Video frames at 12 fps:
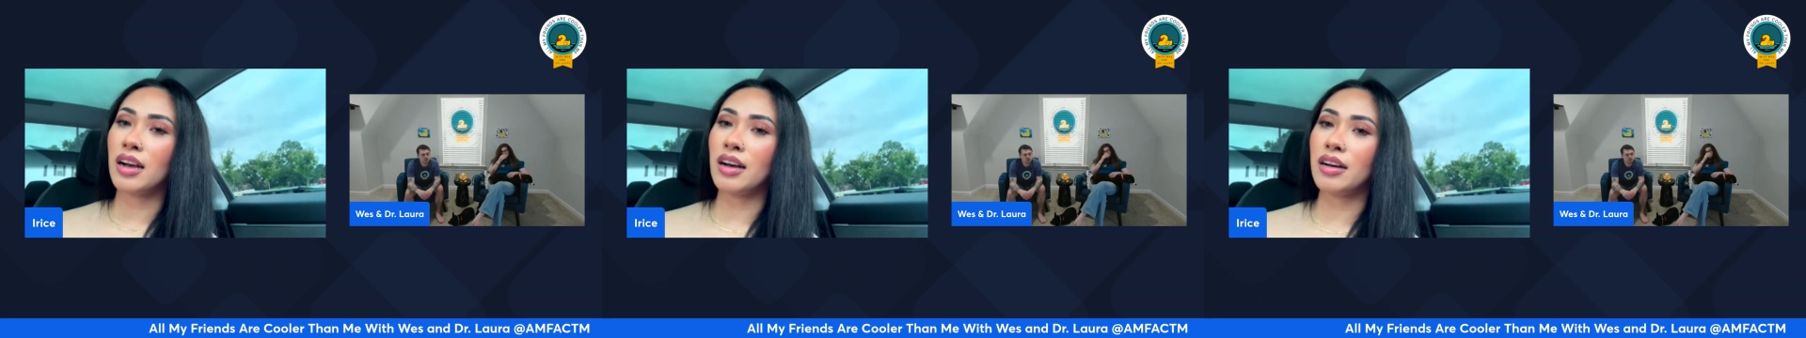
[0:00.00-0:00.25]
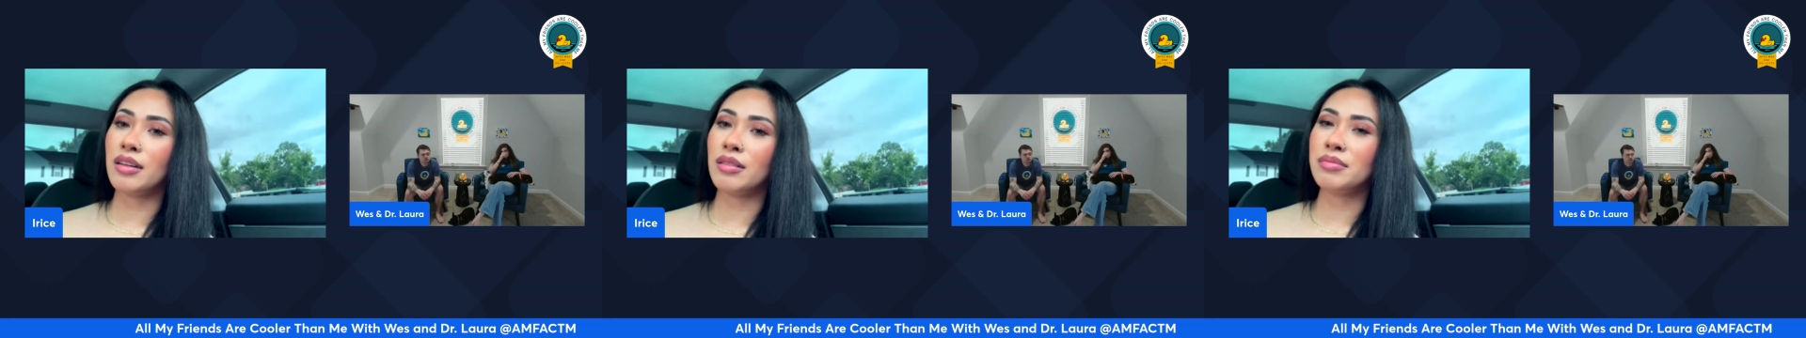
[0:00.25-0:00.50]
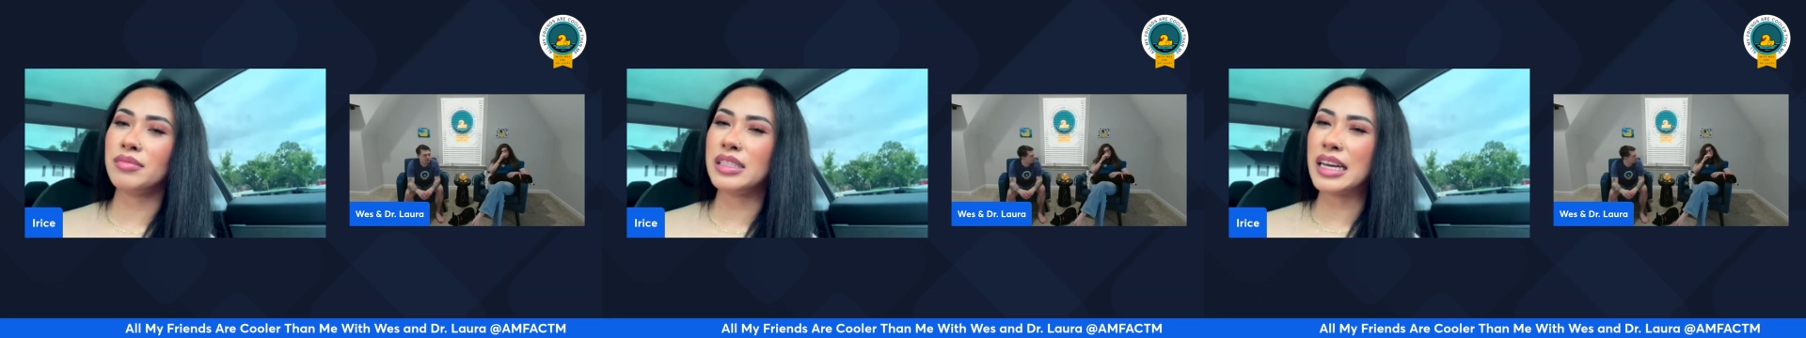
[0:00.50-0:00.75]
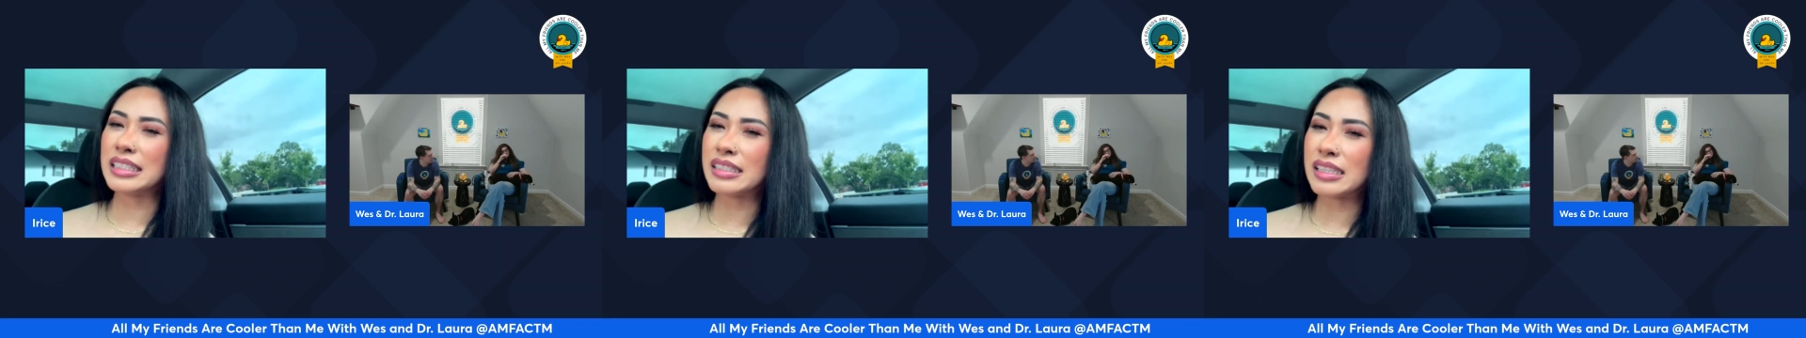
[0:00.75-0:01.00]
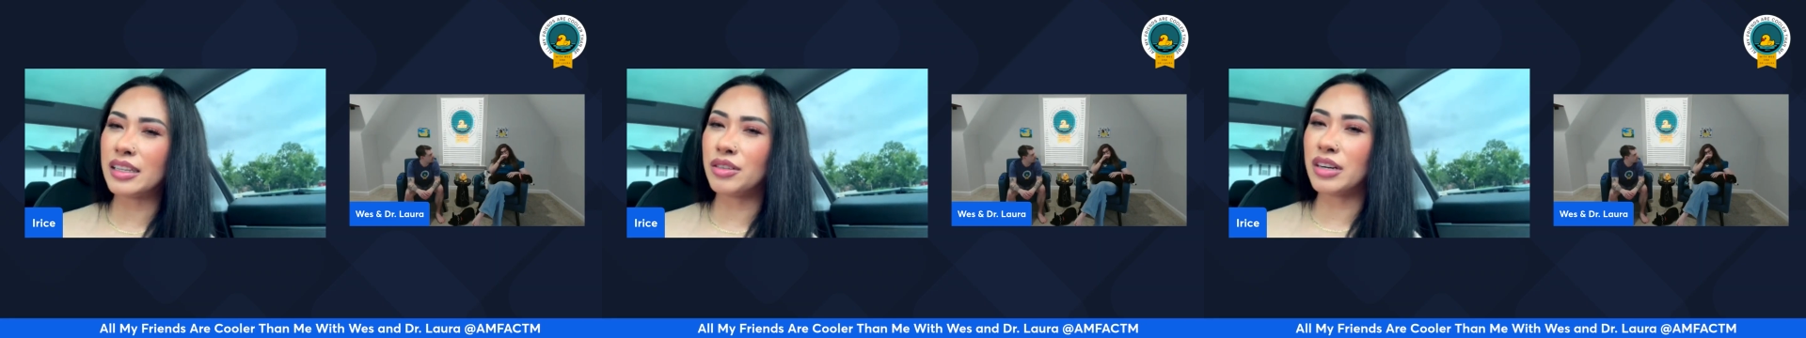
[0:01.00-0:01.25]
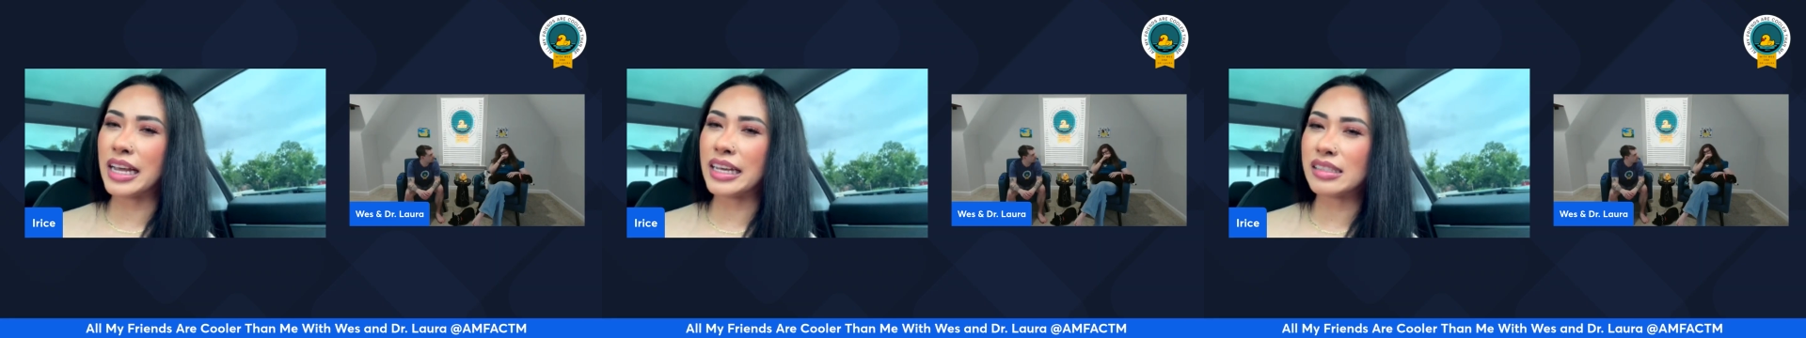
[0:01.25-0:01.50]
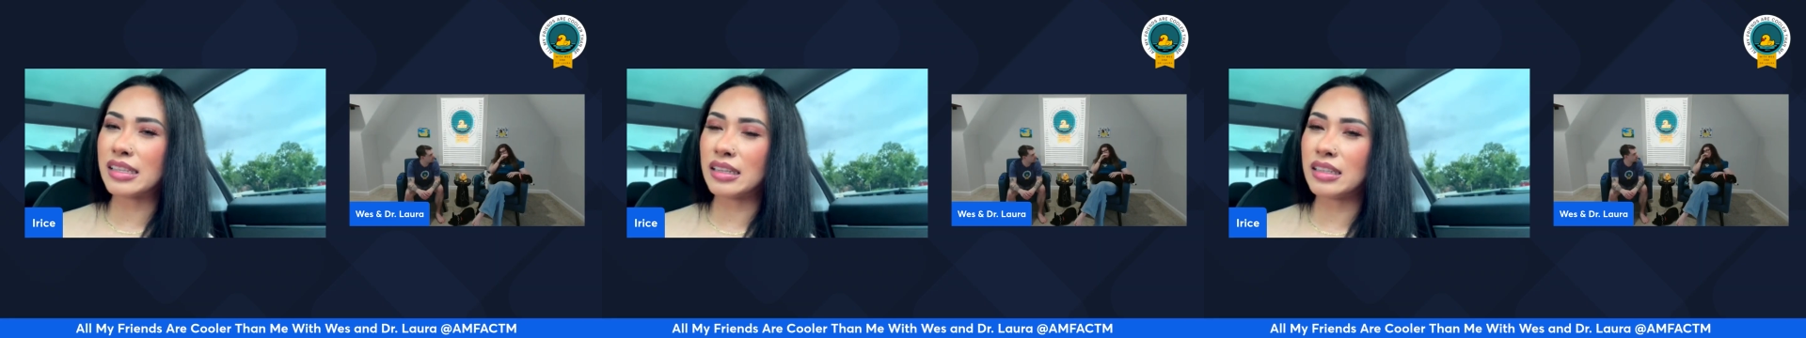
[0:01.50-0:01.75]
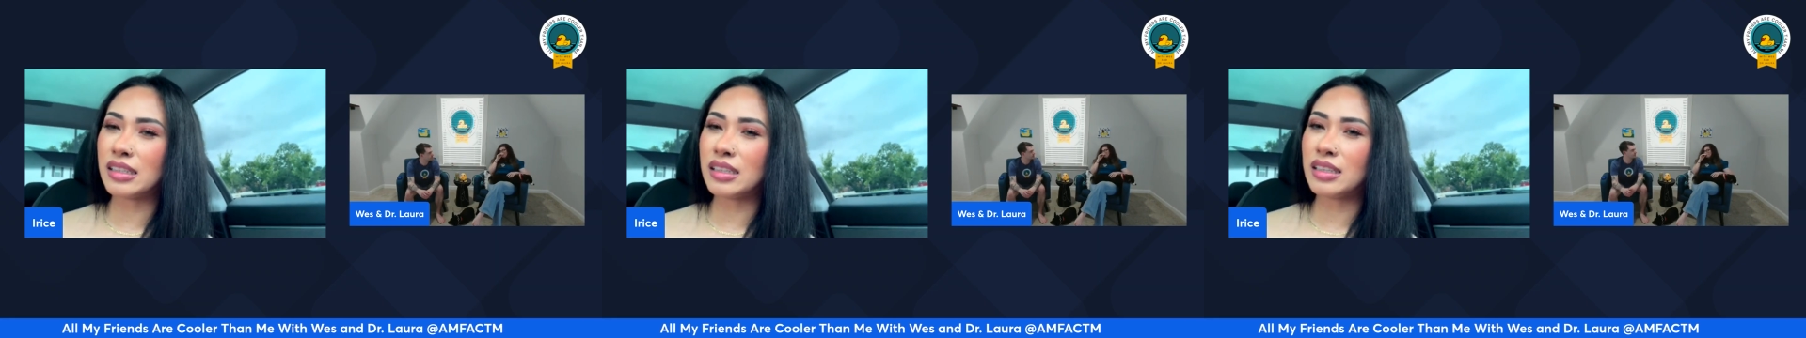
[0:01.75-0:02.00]
19 or
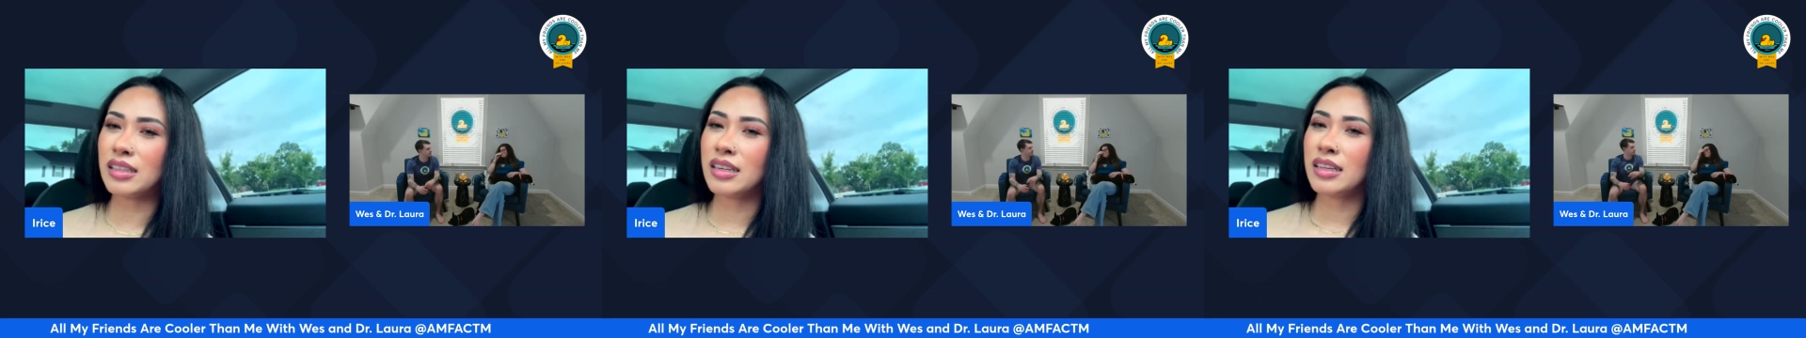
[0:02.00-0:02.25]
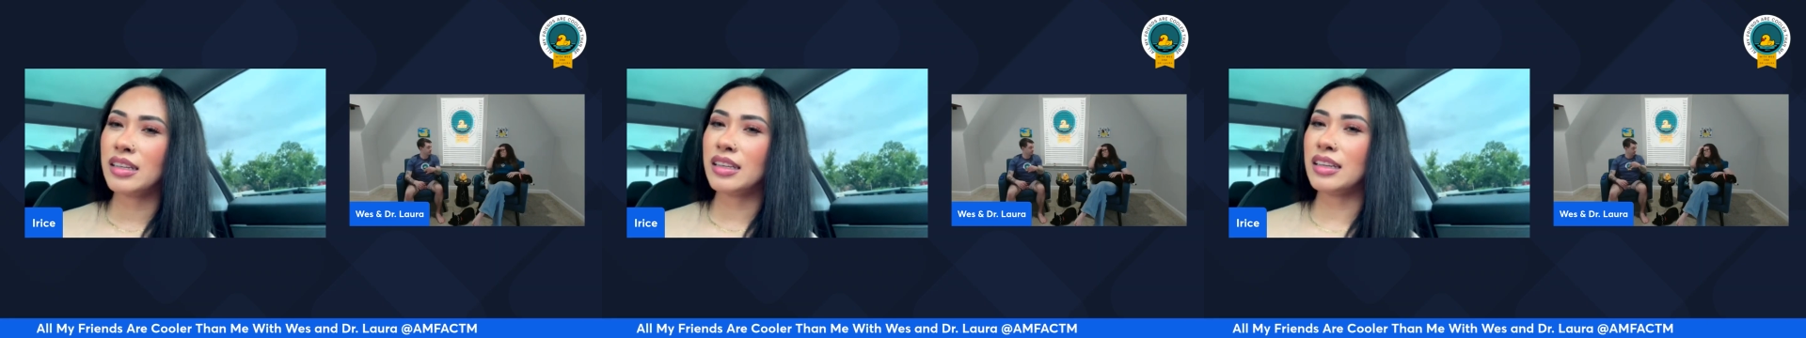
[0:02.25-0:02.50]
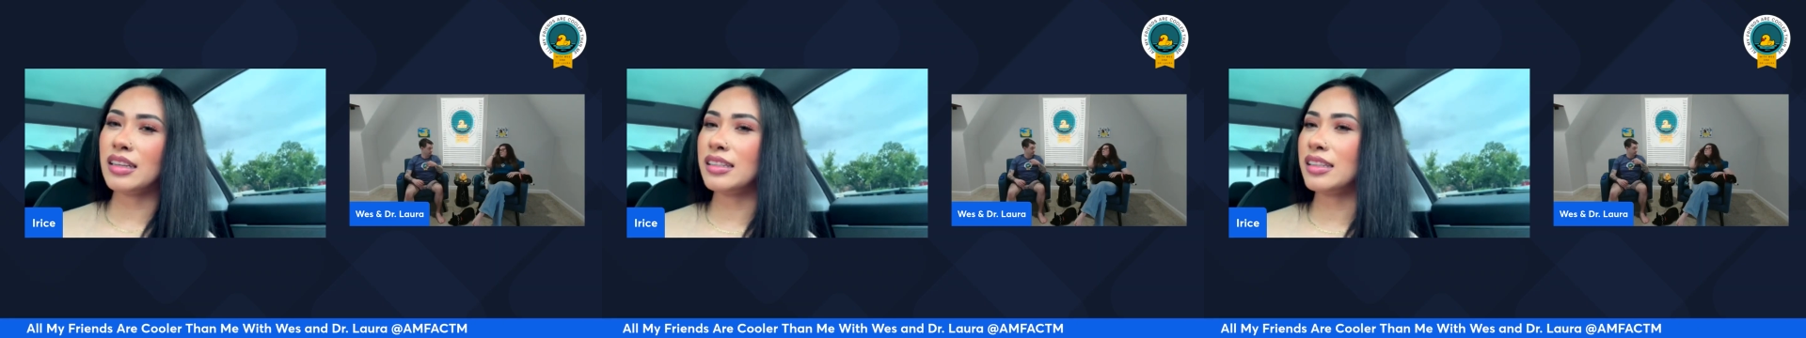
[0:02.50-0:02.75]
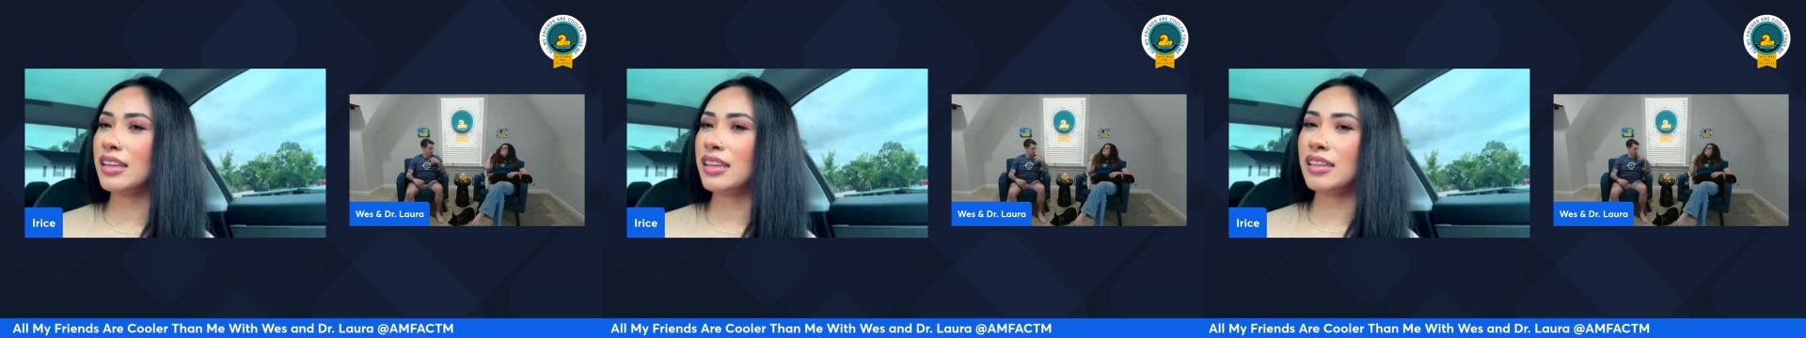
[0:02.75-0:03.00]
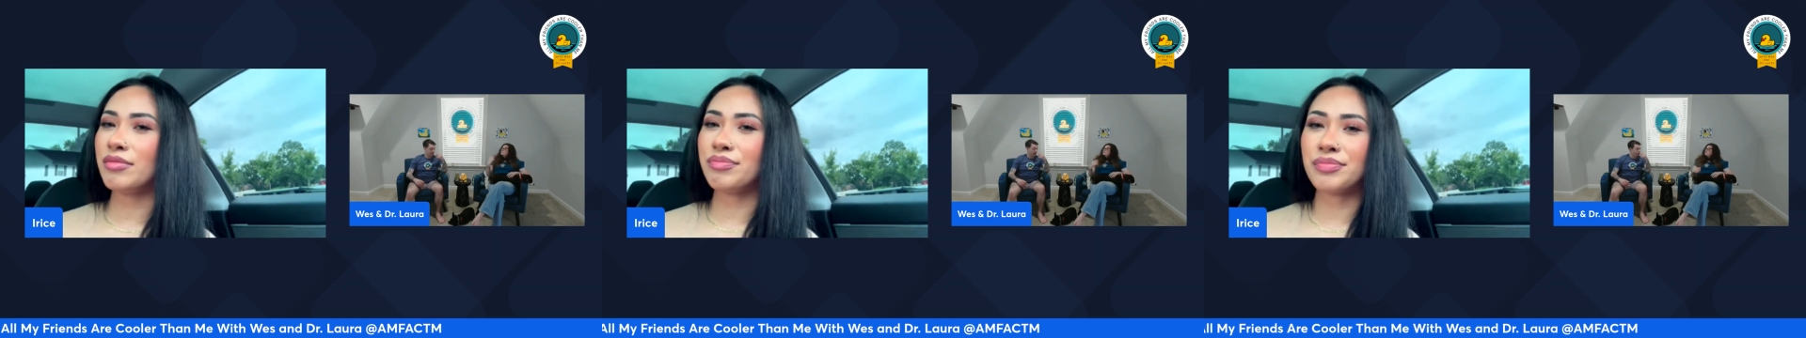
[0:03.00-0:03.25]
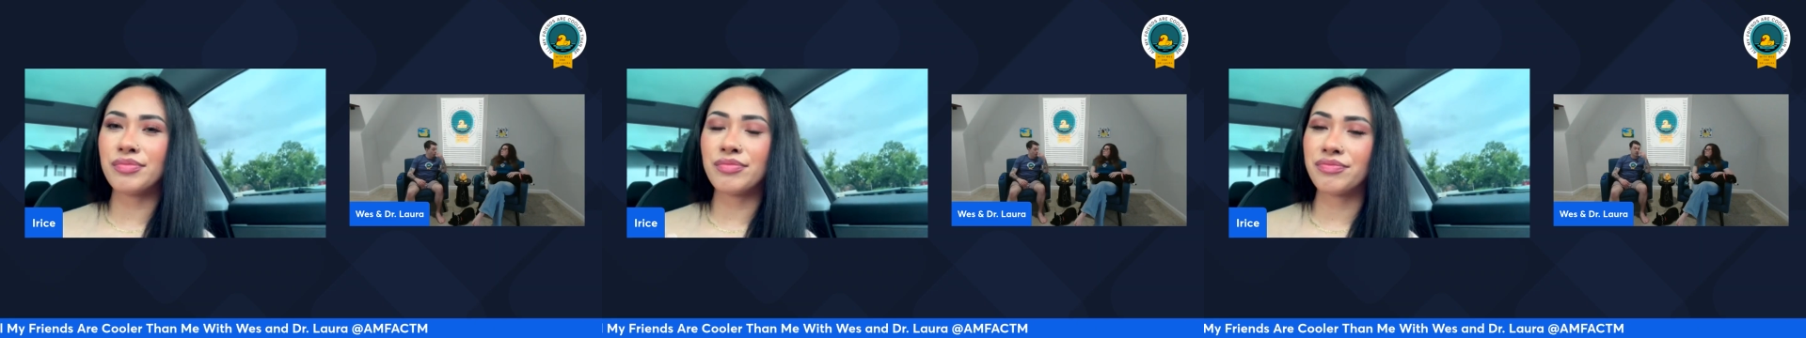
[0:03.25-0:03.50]
18. And then,